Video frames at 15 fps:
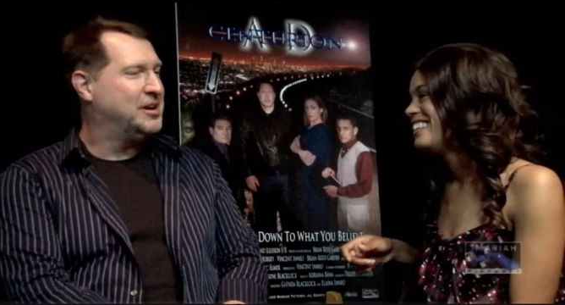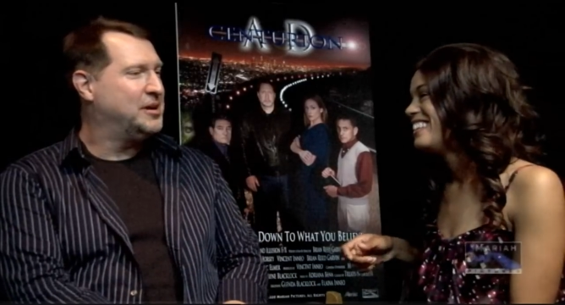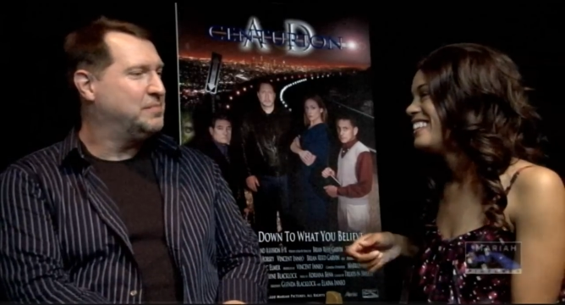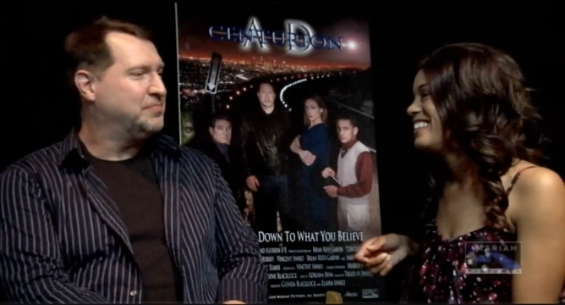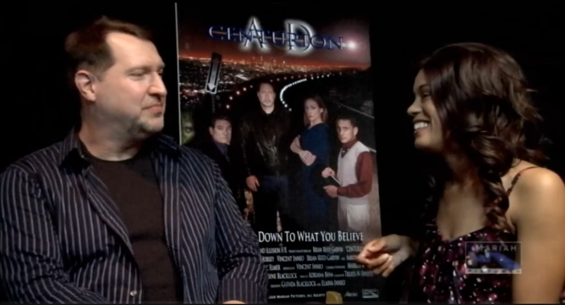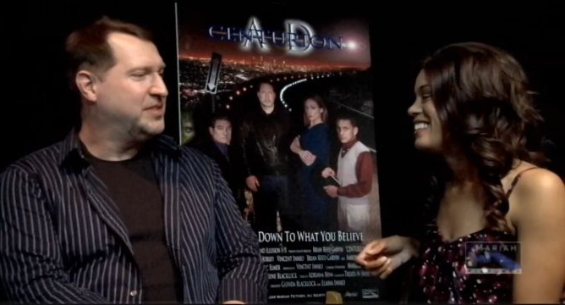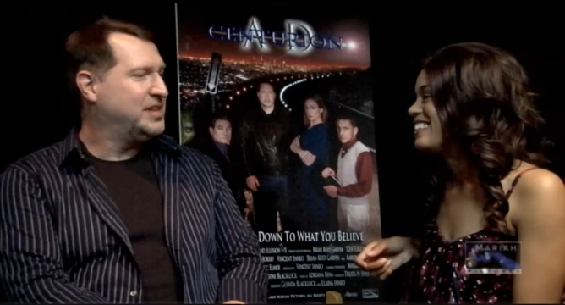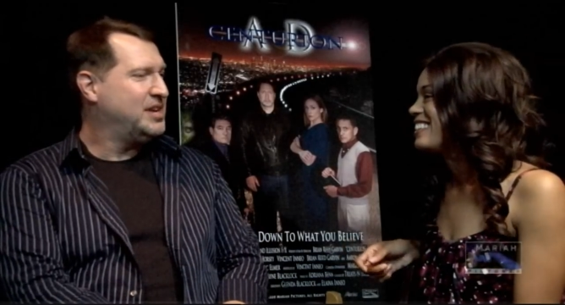
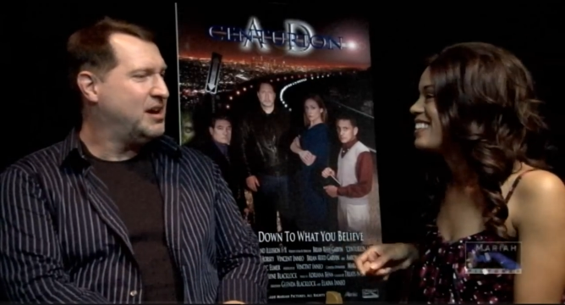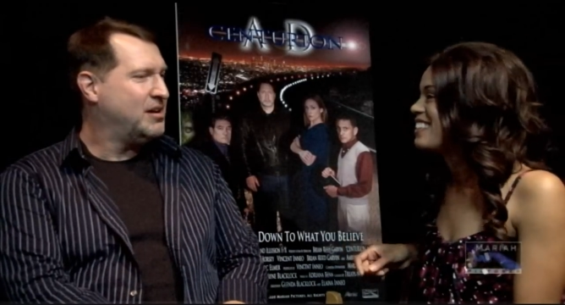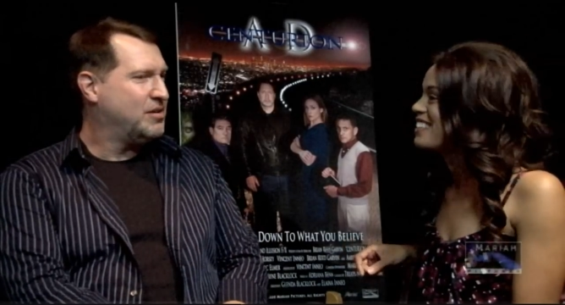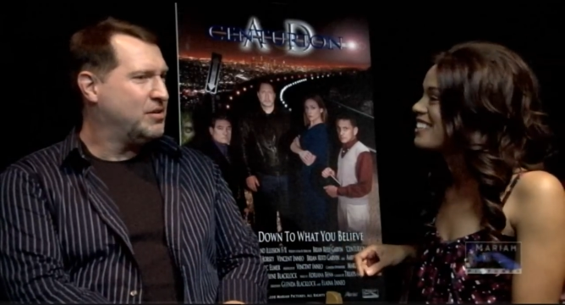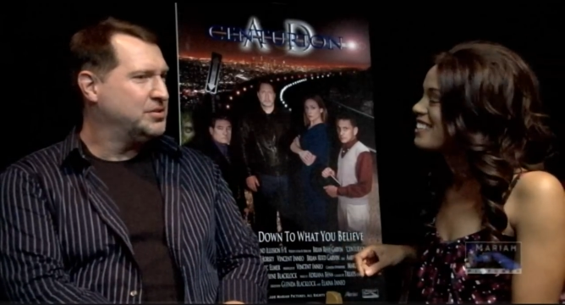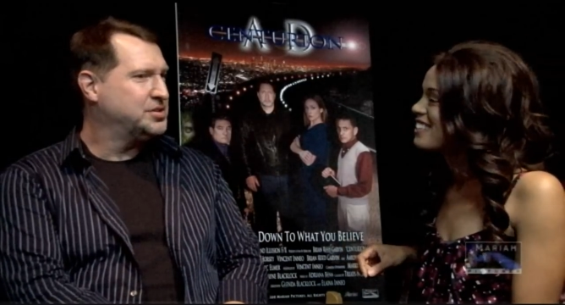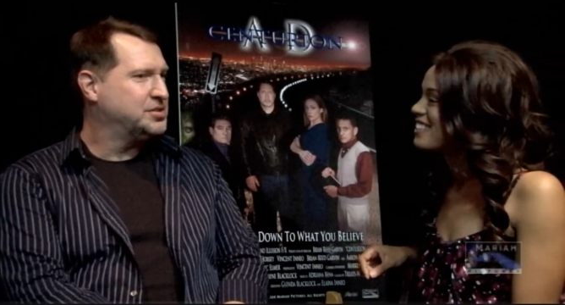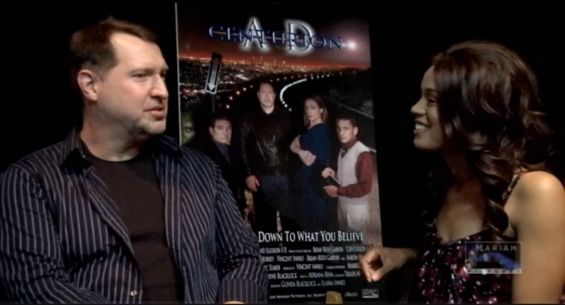Speaker 1: um, yeah,
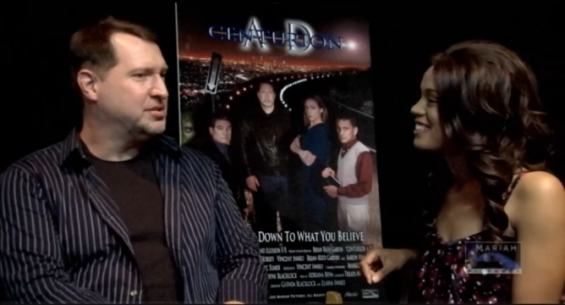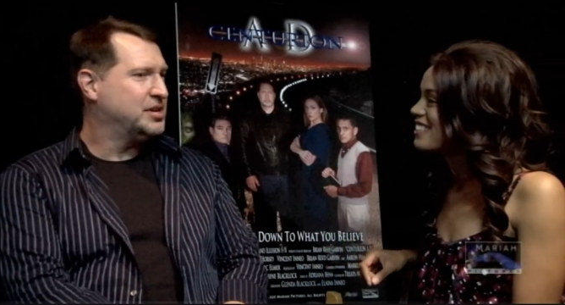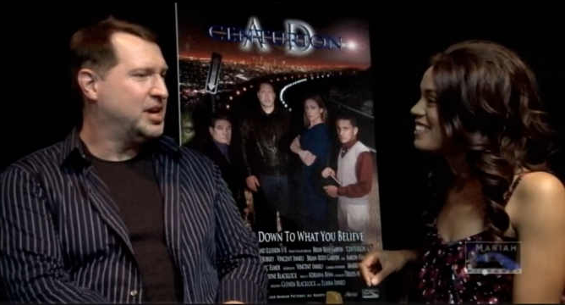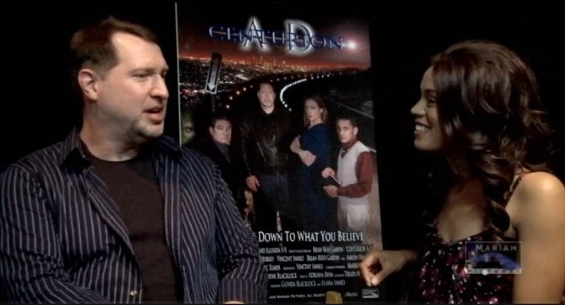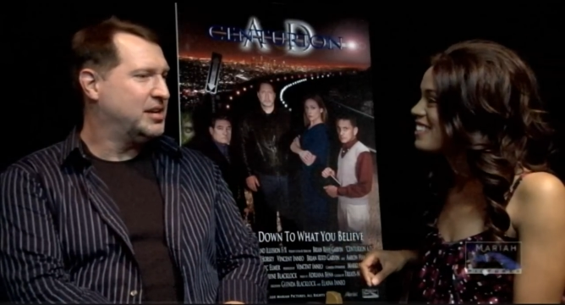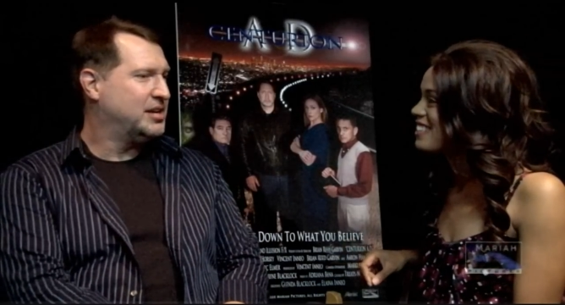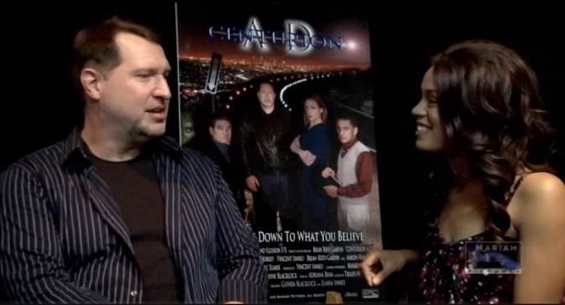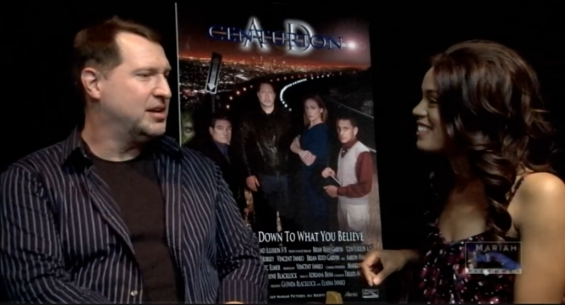Archer,
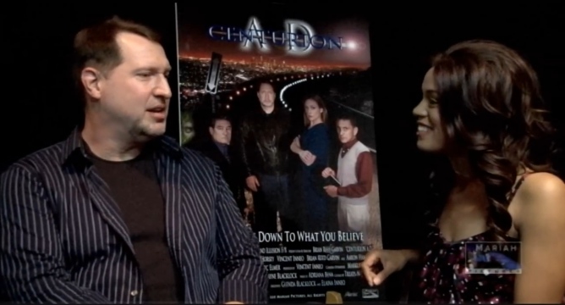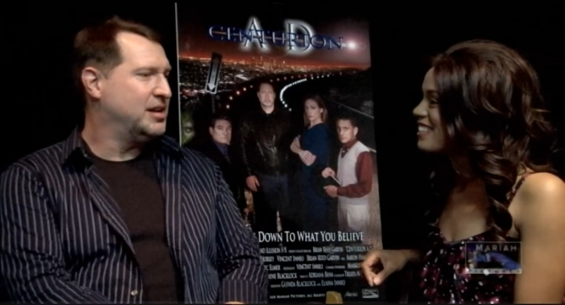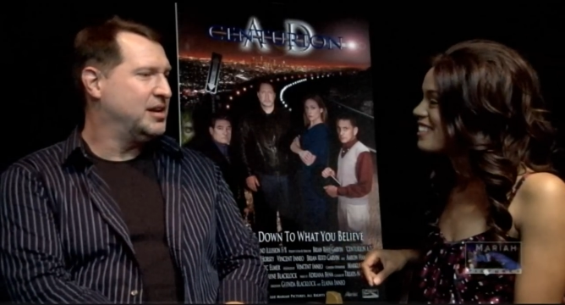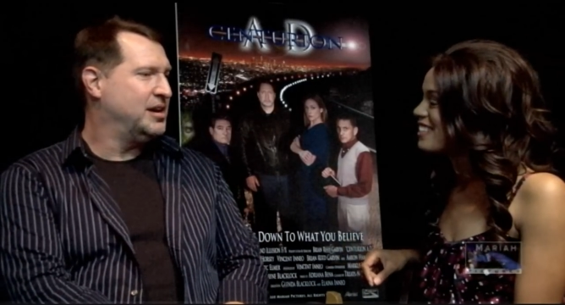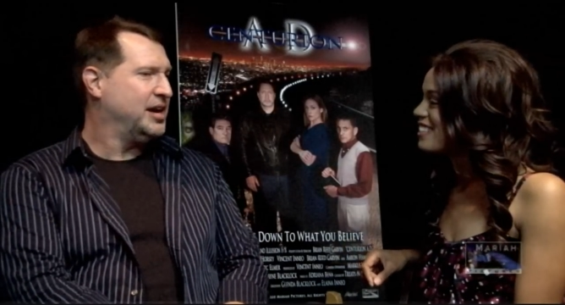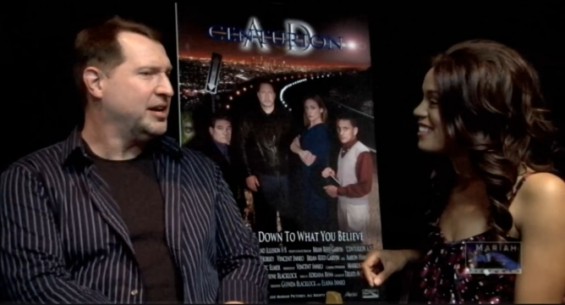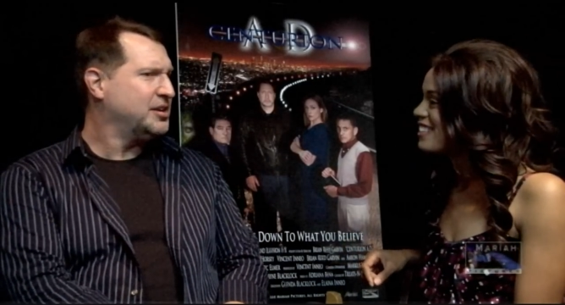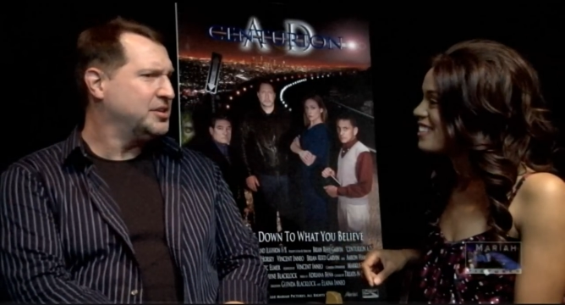I,
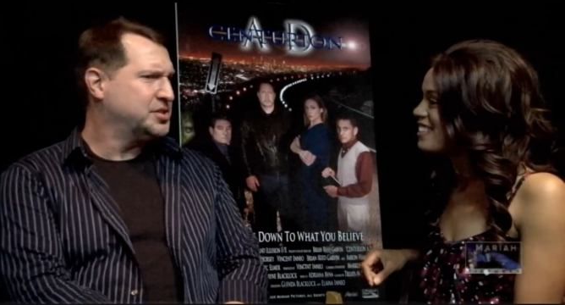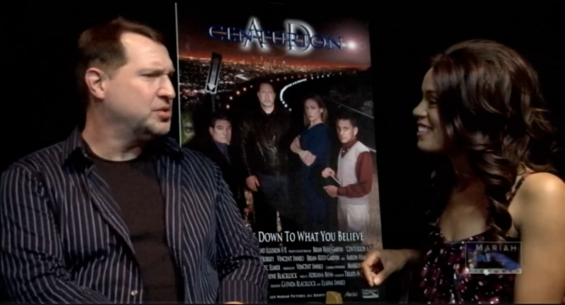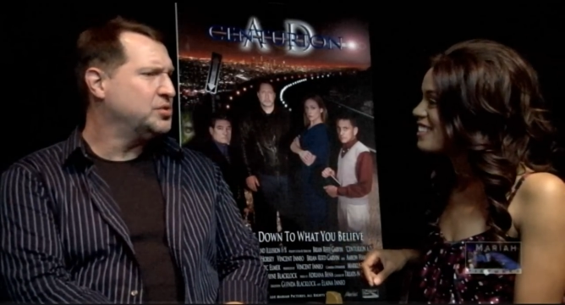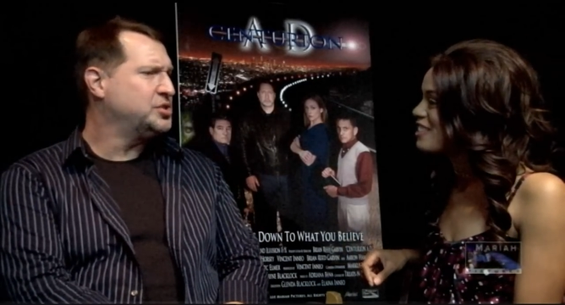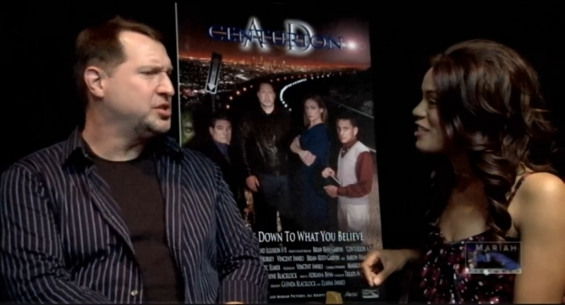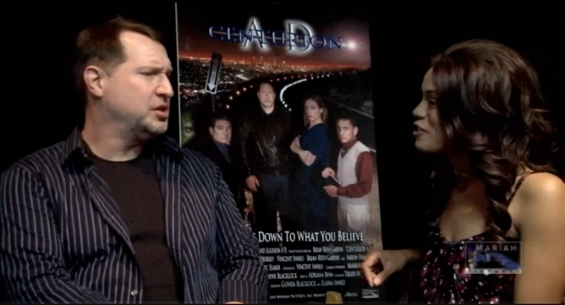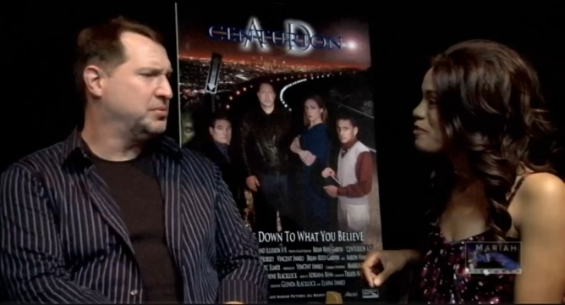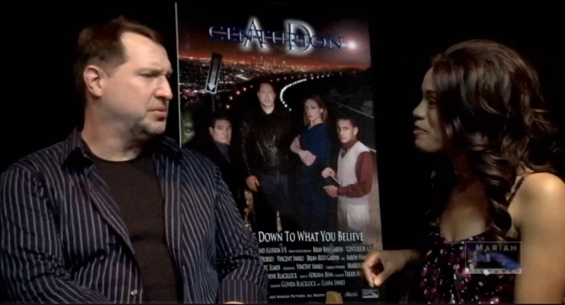I can
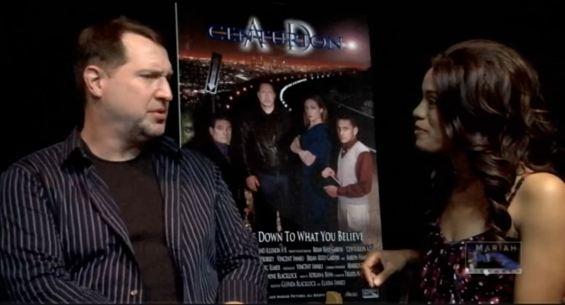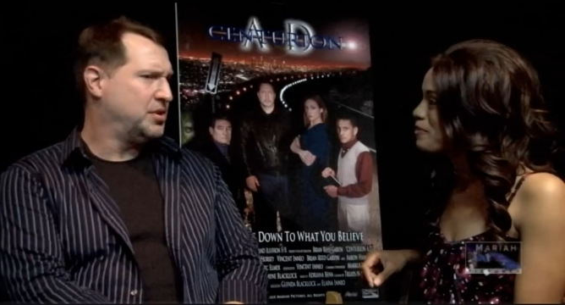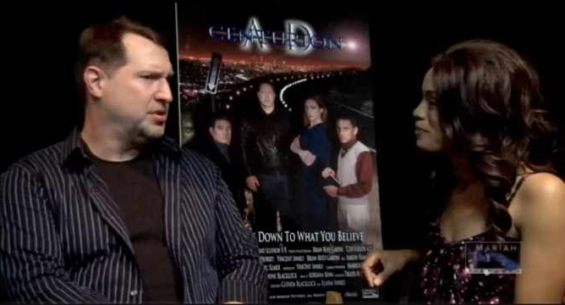associate with